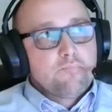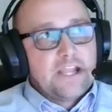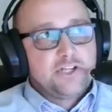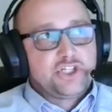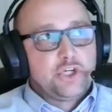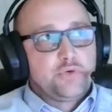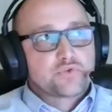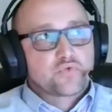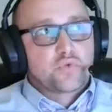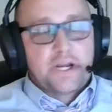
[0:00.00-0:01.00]
And she
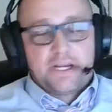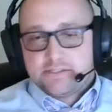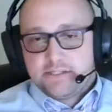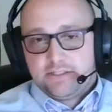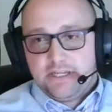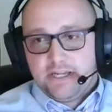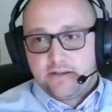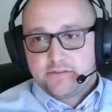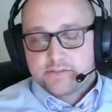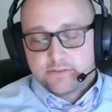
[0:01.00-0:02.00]
was raised
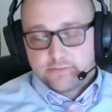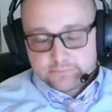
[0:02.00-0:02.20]
LDS.